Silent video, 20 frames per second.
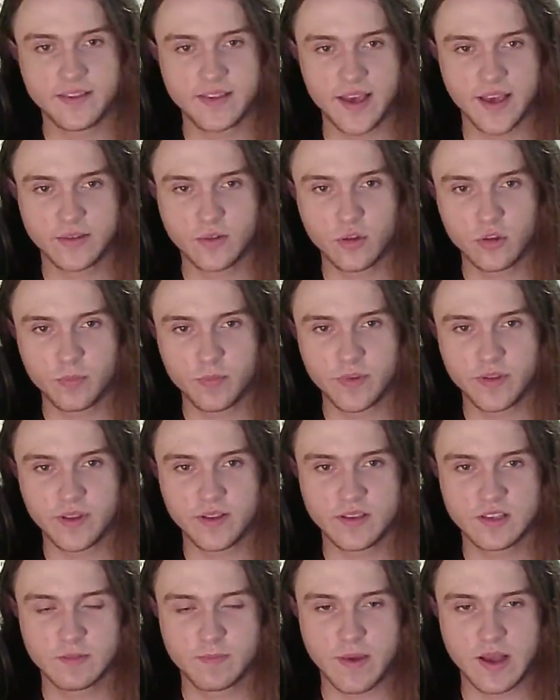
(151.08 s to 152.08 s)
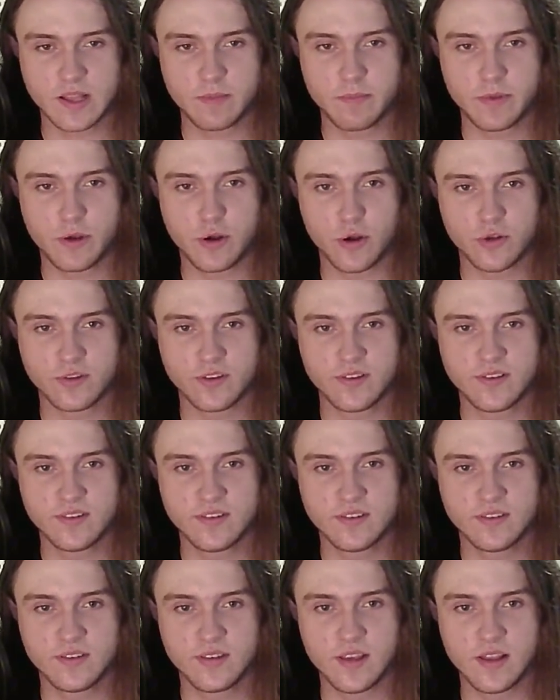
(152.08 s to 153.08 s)
I don't mean it's bad because it's
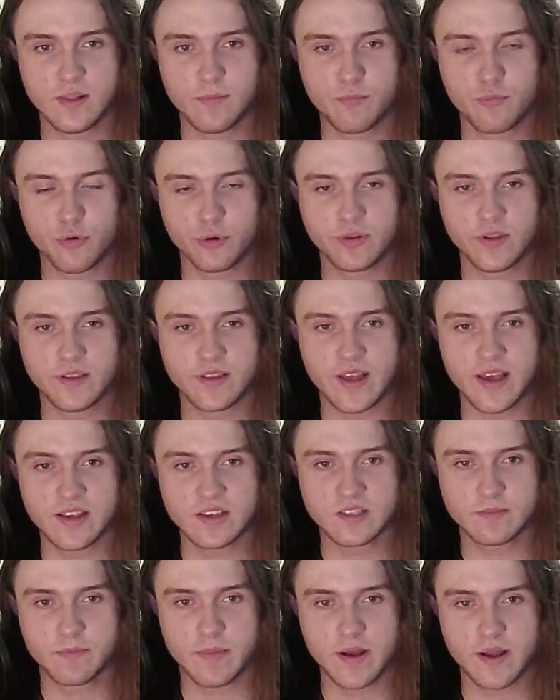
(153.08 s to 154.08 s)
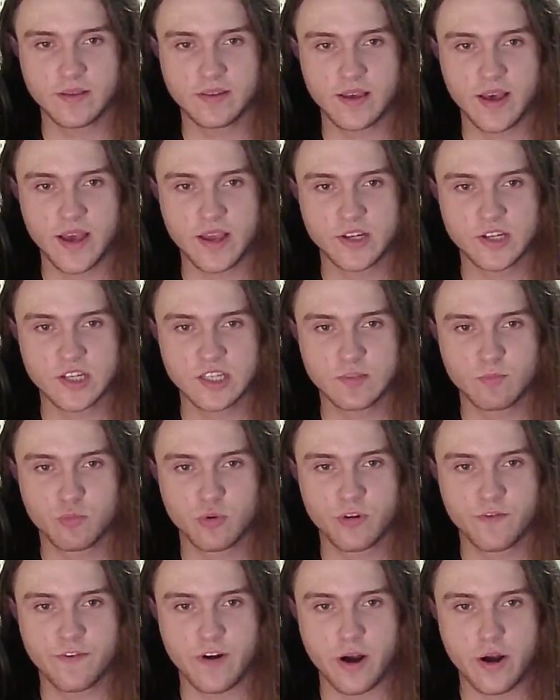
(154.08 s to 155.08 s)
still pretty nice, but I just
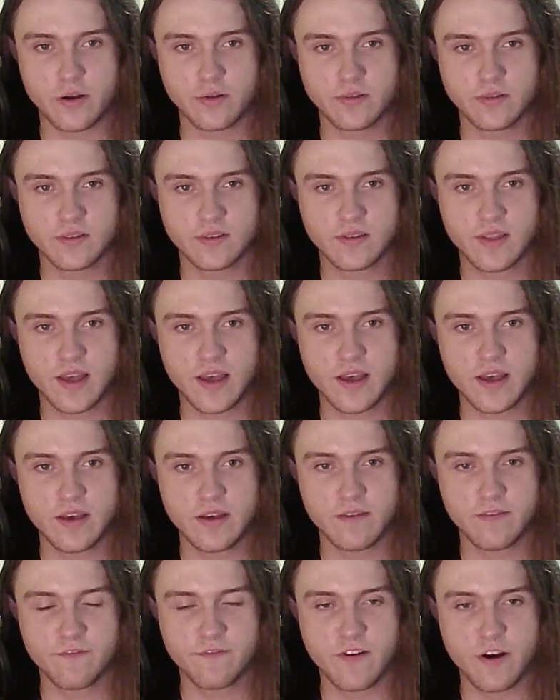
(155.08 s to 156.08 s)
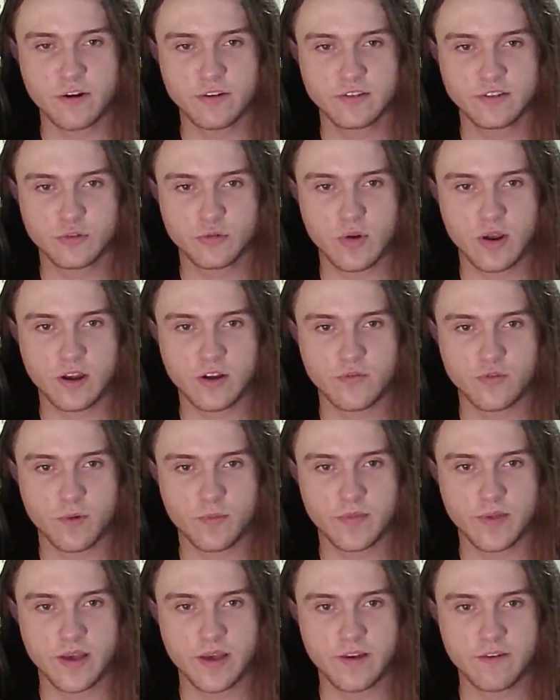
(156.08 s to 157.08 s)
preferred the first track
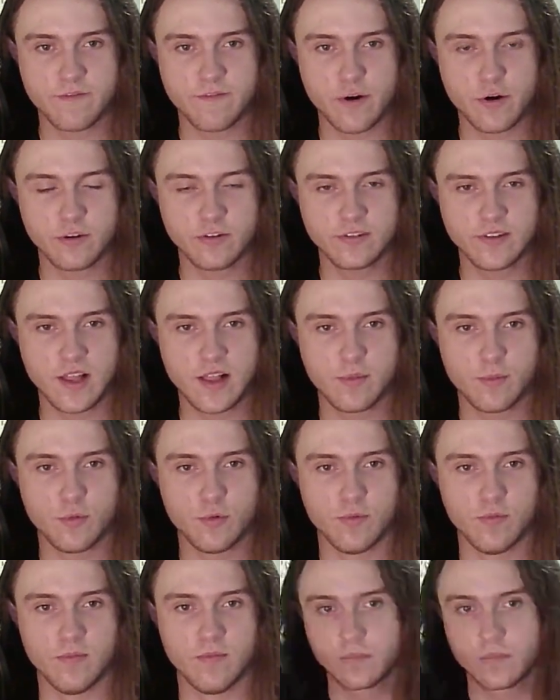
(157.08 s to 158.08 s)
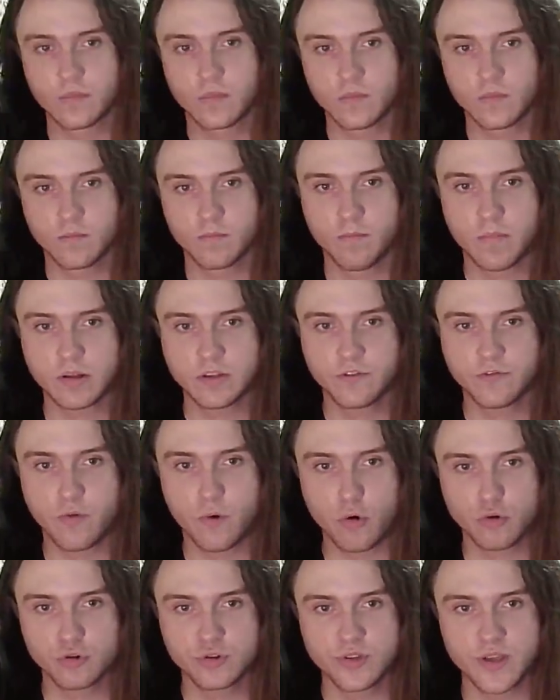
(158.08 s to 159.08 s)
from the first album. But
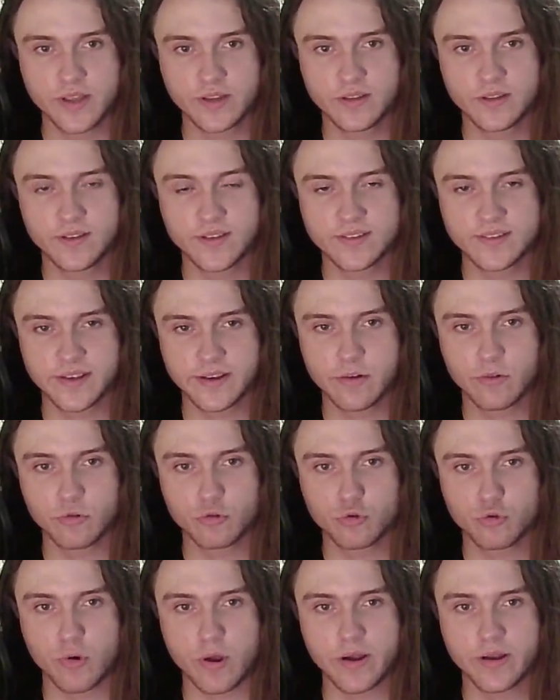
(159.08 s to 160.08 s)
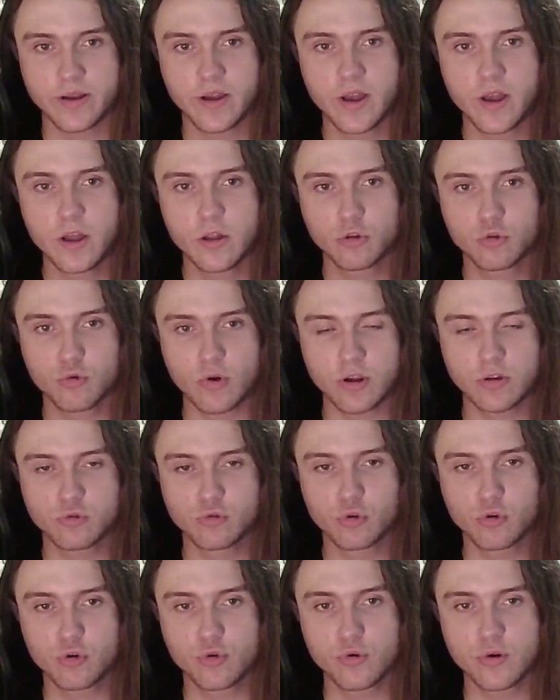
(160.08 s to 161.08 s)
fortunately the second track tries
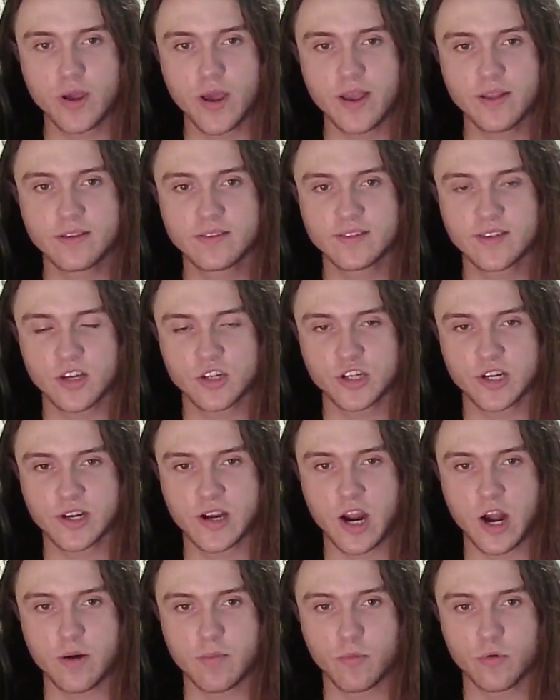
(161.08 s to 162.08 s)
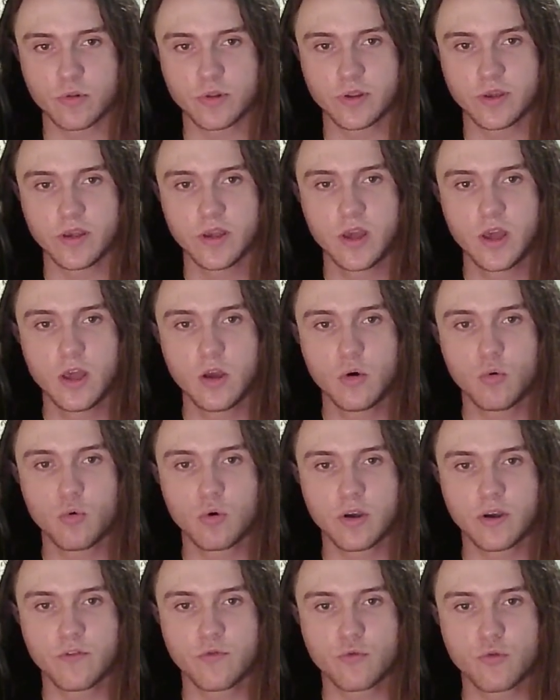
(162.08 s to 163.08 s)
to create such a harmony
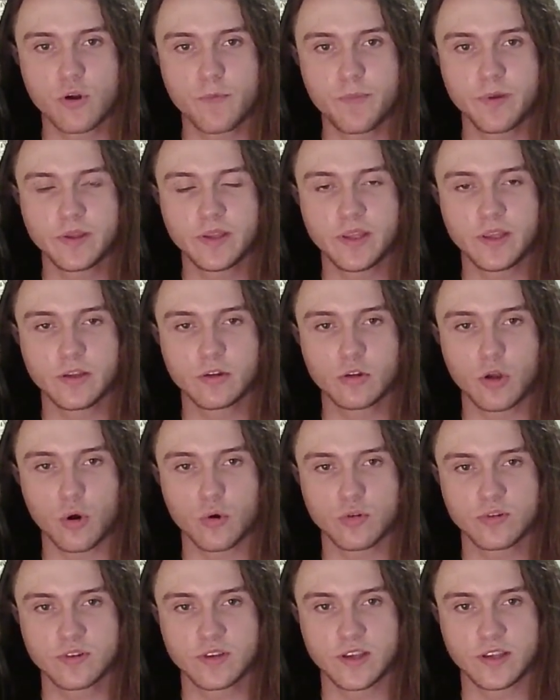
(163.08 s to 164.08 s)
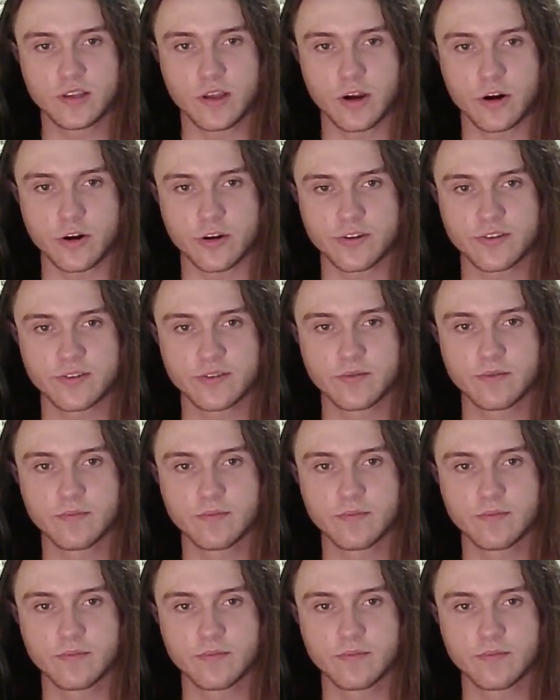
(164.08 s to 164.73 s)
with repeating those guitars.